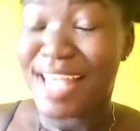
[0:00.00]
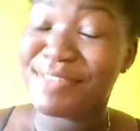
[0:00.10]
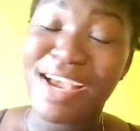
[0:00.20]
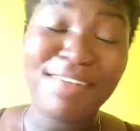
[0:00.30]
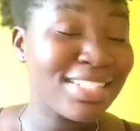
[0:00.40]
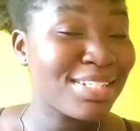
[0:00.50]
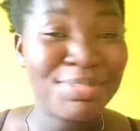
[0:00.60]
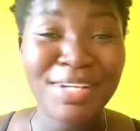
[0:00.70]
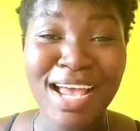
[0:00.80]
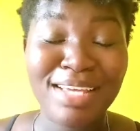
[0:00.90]
If you haven't
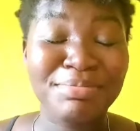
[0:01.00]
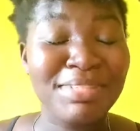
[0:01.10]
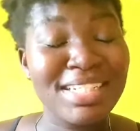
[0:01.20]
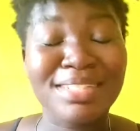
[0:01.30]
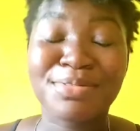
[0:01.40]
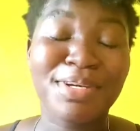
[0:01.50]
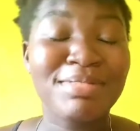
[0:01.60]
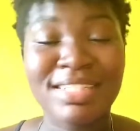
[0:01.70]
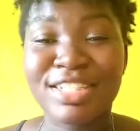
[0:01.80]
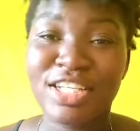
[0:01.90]
subscribed, please
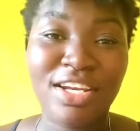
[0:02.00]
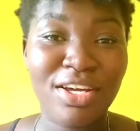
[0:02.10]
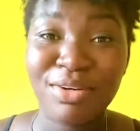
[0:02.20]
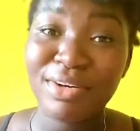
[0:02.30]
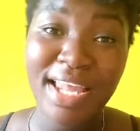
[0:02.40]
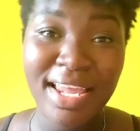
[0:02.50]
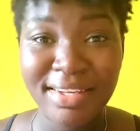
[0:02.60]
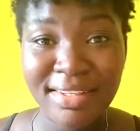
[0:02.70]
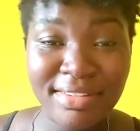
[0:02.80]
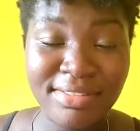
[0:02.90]
subscribe to the channel,
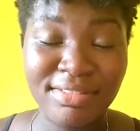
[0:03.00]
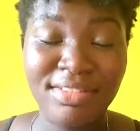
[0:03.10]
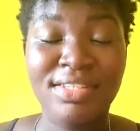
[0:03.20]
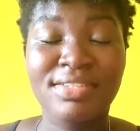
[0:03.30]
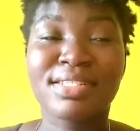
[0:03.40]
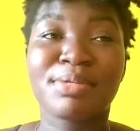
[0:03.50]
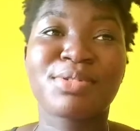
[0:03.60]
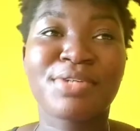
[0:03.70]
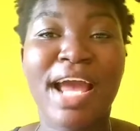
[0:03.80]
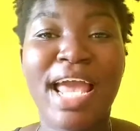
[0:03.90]
okay?
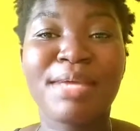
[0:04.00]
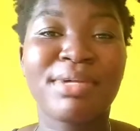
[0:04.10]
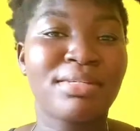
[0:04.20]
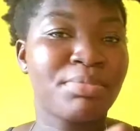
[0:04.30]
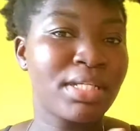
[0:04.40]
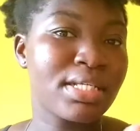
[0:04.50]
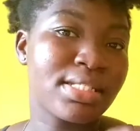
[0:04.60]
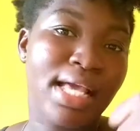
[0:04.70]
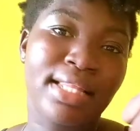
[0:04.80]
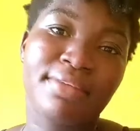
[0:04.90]
Subscribe and please
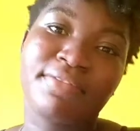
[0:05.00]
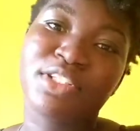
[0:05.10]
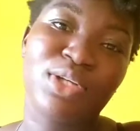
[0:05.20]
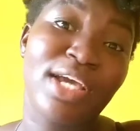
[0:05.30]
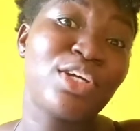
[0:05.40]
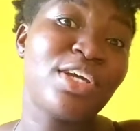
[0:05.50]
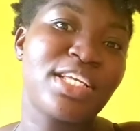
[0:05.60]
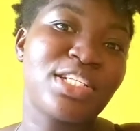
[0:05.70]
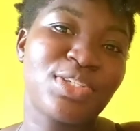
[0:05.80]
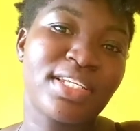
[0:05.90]
like the video. I know you're
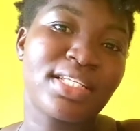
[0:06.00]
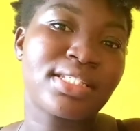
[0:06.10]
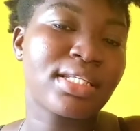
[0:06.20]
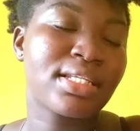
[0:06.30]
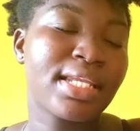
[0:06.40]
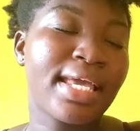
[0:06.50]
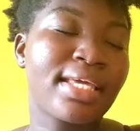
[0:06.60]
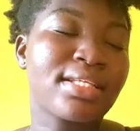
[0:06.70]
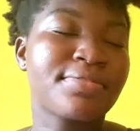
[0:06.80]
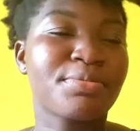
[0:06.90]
enjoying it.
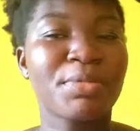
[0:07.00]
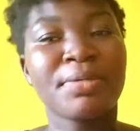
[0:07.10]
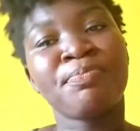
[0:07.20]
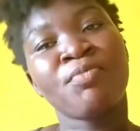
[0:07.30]
Like it for me.